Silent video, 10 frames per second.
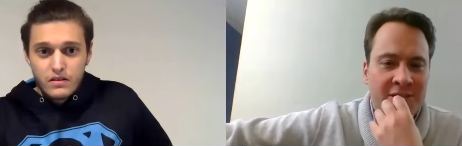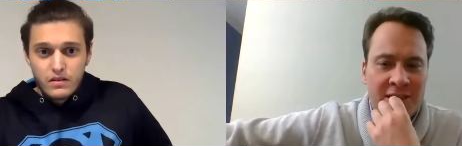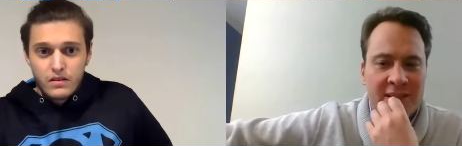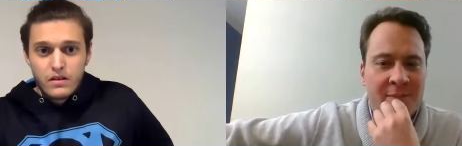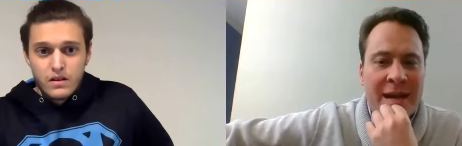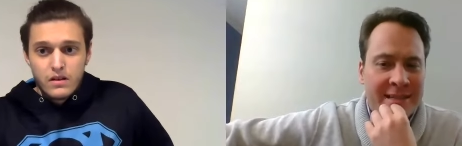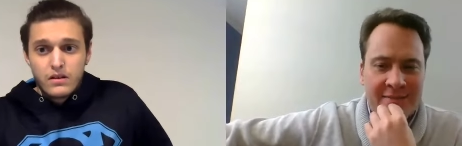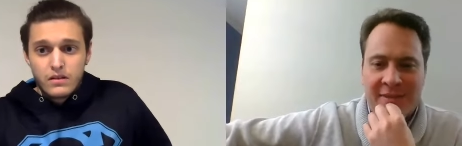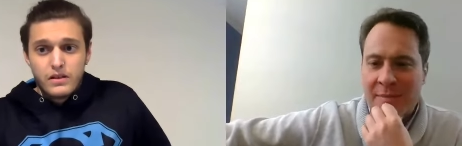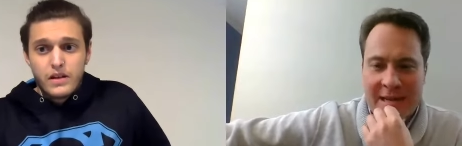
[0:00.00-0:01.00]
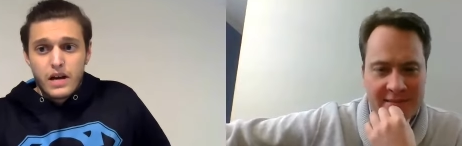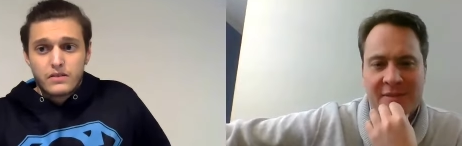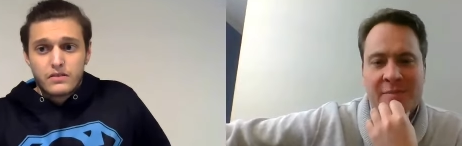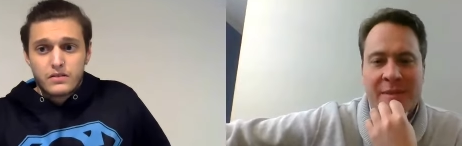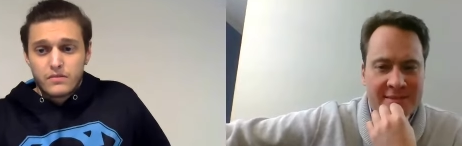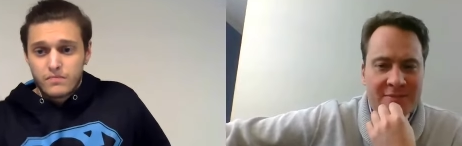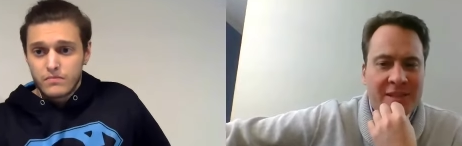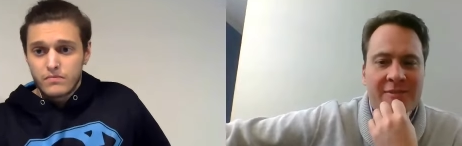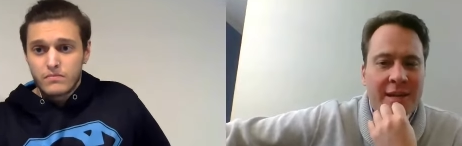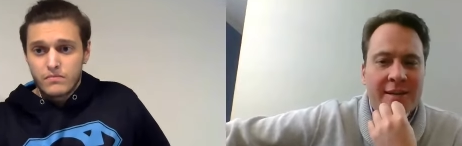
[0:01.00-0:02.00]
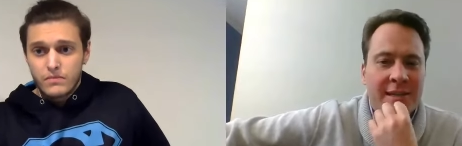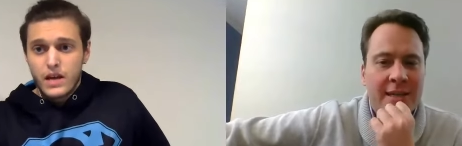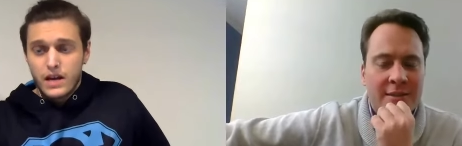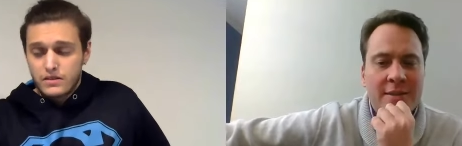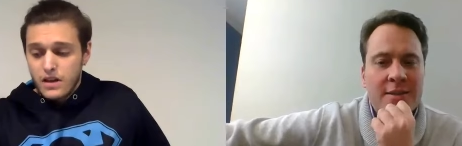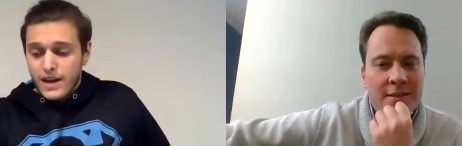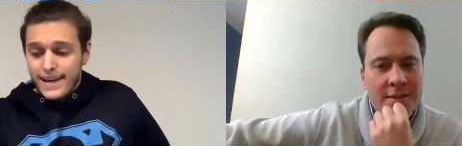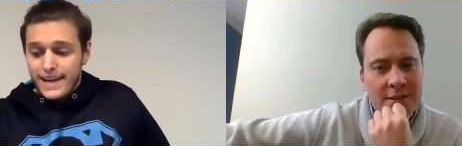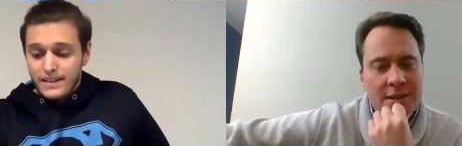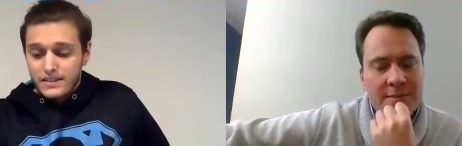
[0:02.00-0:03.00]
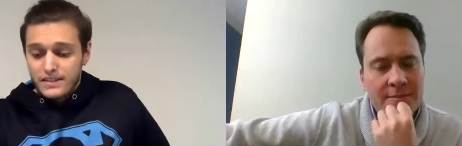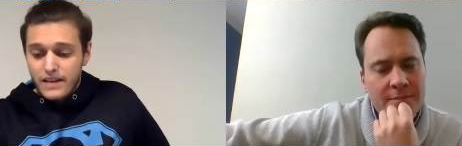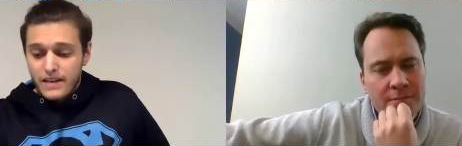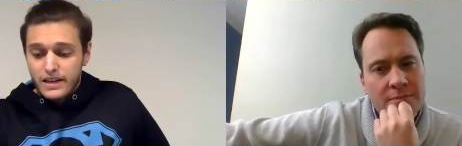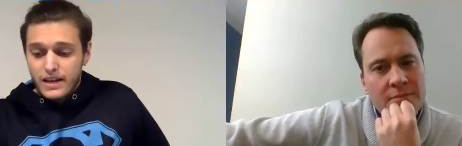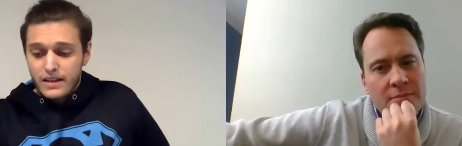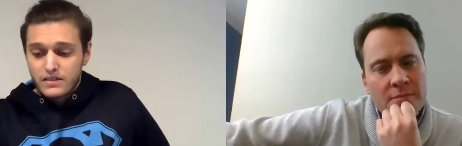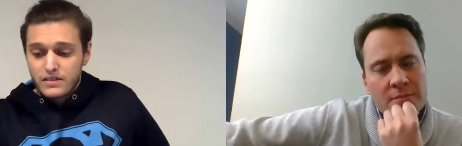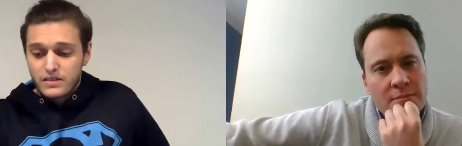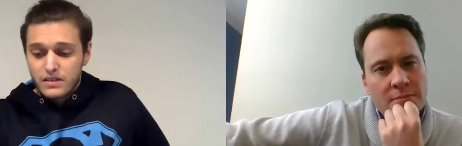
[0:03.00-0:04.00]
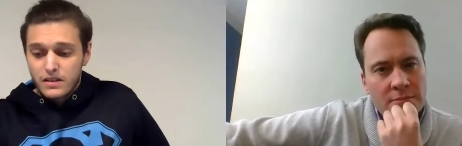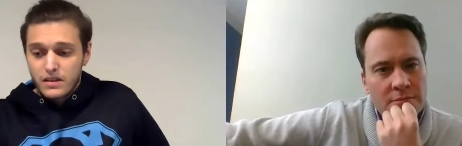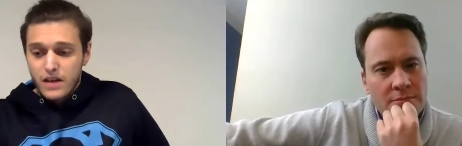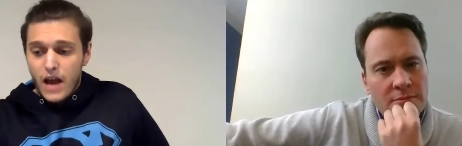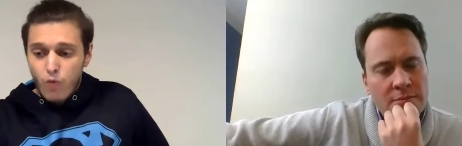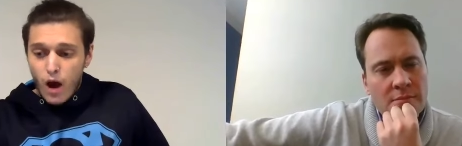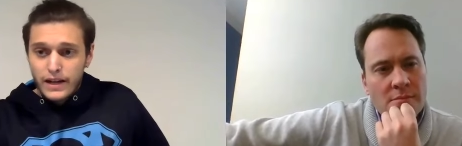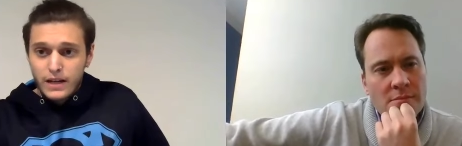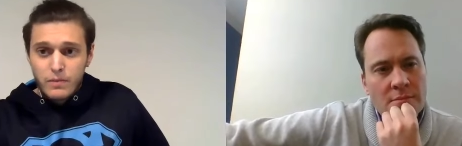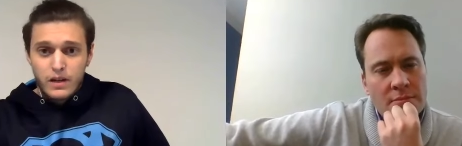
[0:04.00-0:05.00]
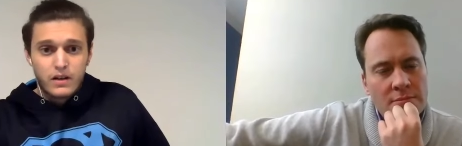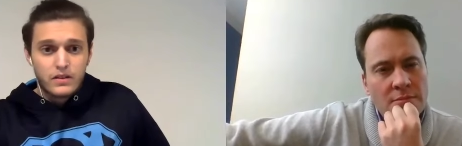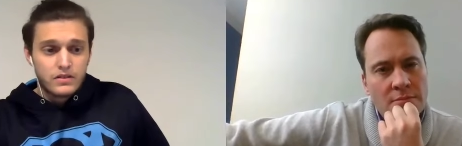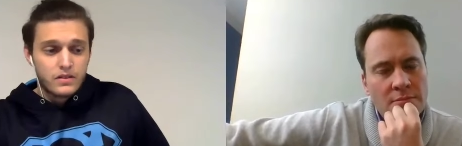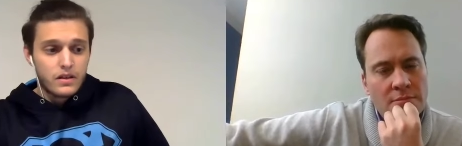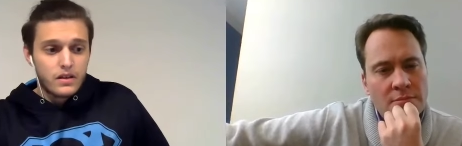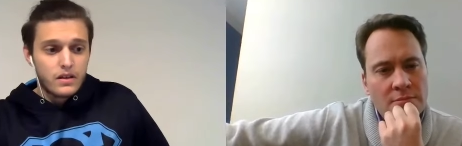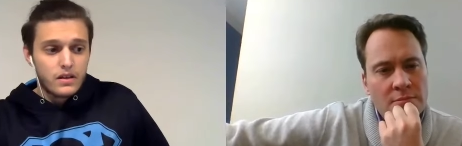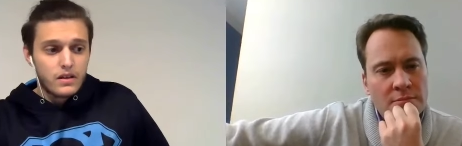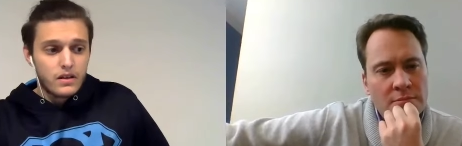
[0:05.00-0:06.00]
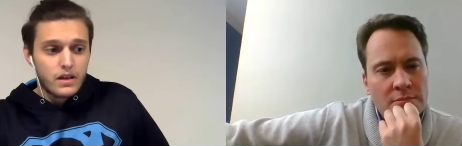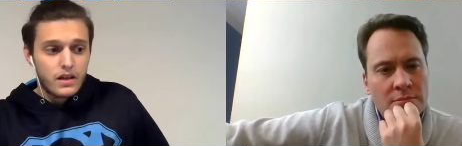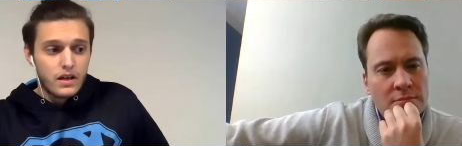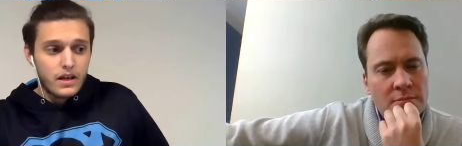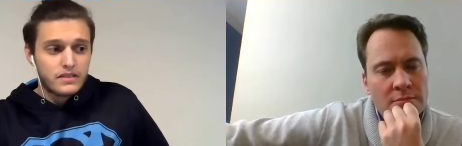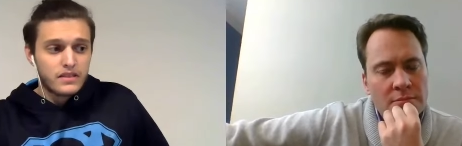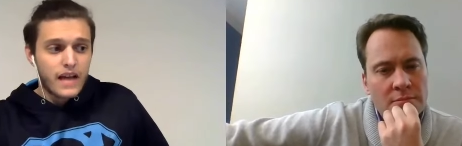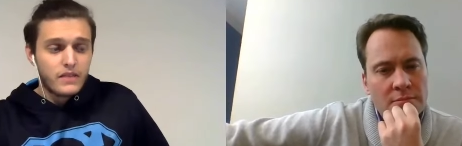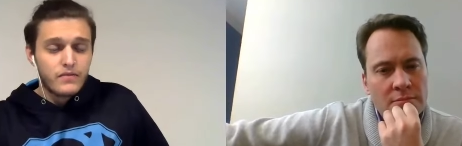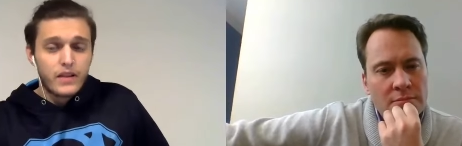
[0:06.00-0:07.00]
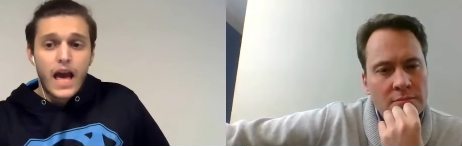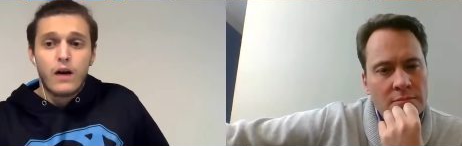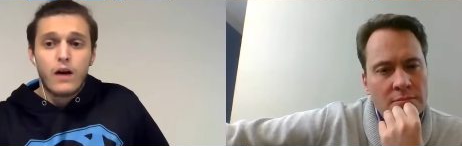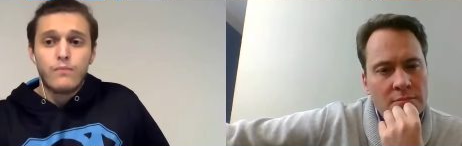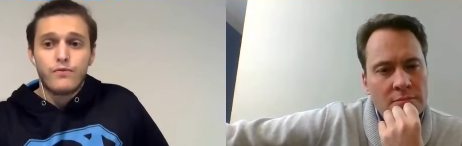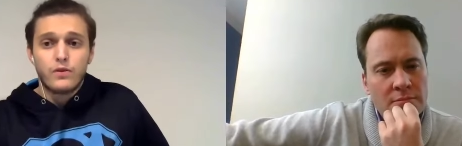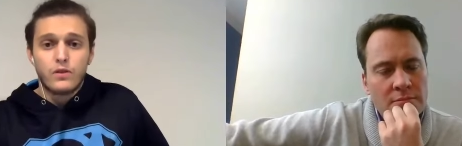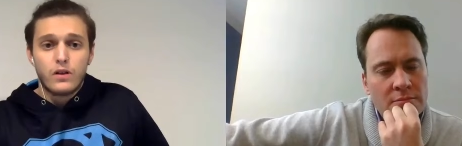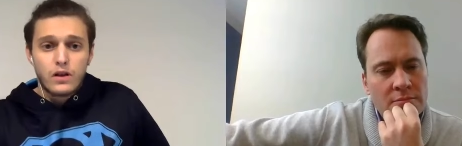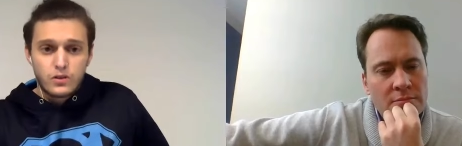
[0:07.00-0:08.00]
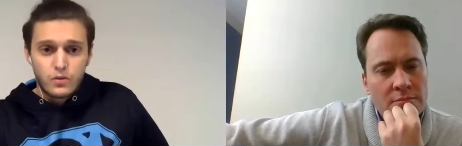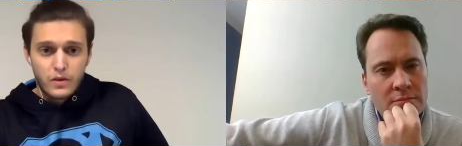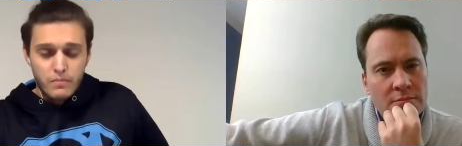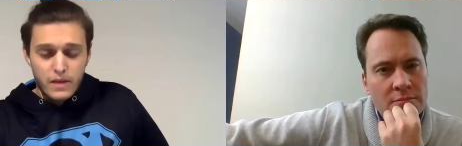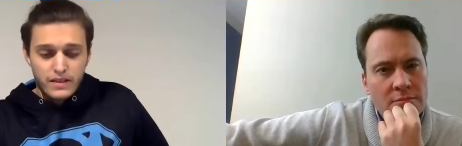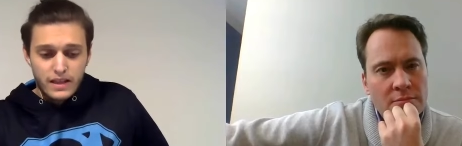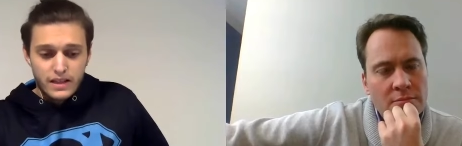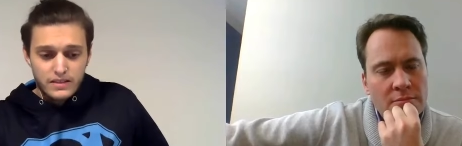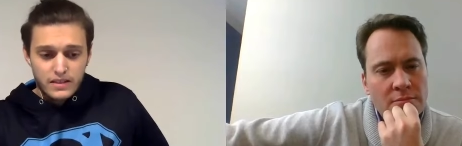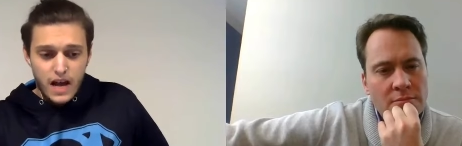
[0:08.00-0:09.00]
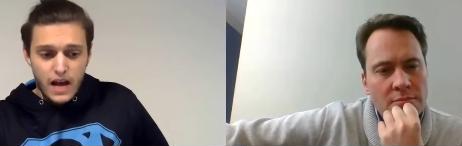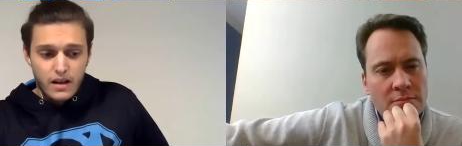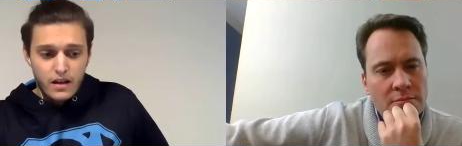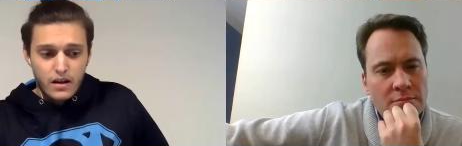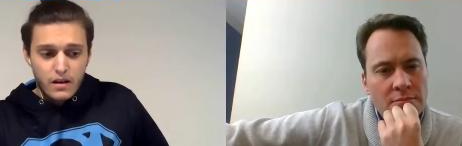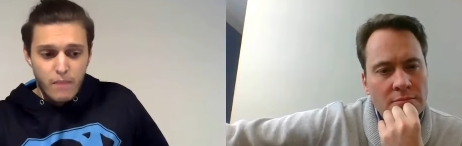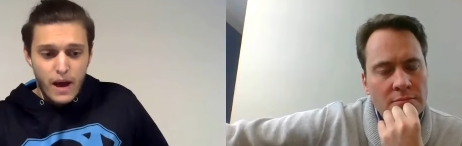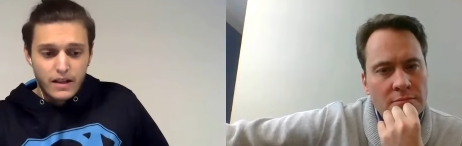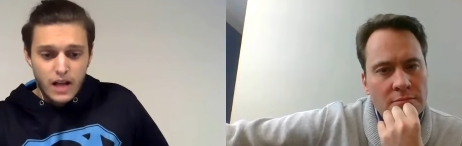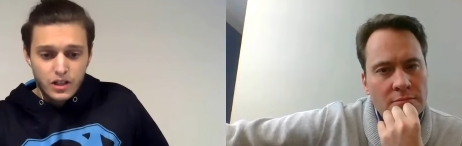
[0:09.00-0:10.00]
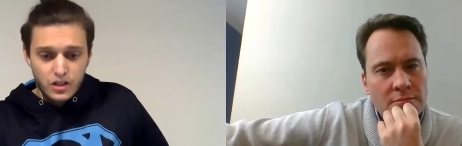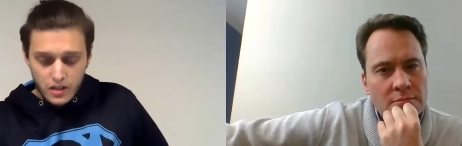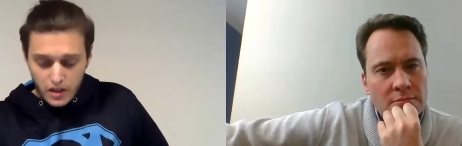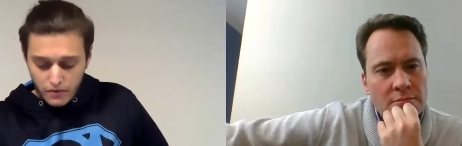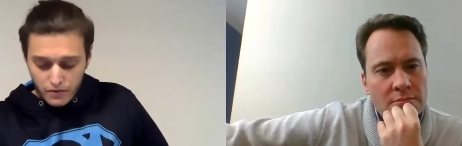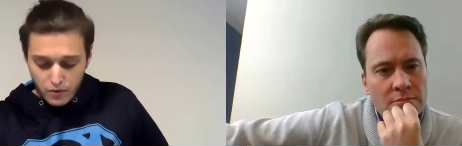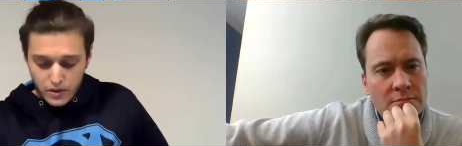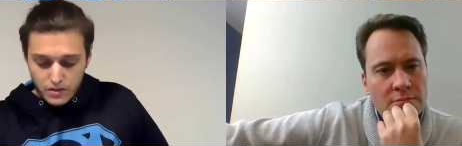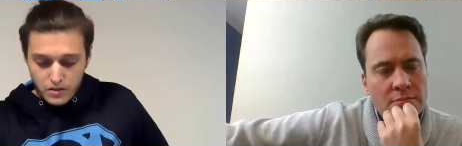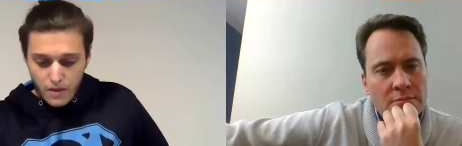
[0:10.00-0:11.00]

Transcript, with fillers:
Speaker 1: gender. Massively,
Speaker 2: massively, massively. Right? Yes. And he said it's ironic because it's not even helpful to admit that it's not biologically influenced,